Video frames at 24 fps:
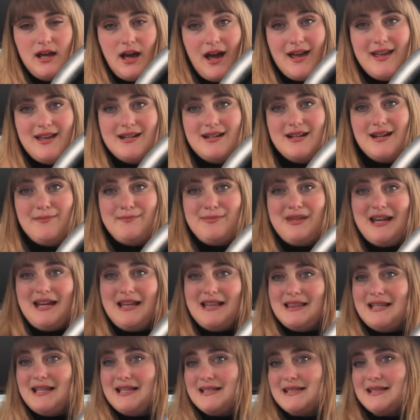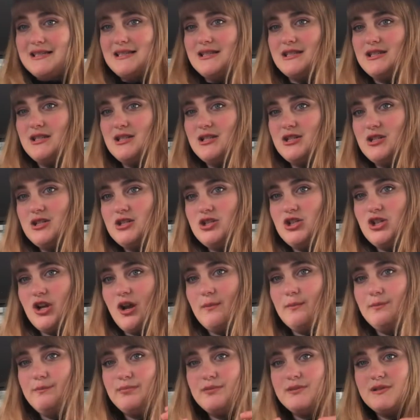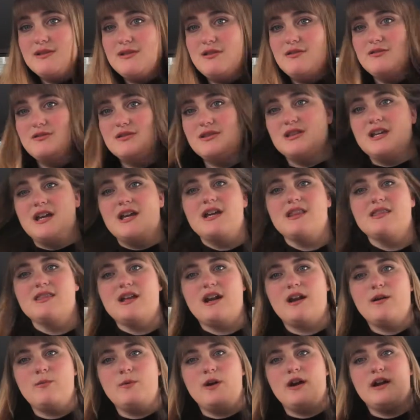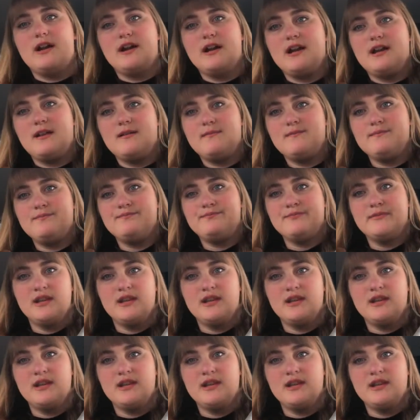I ended up getting this jumpsuit thing that I'm wearing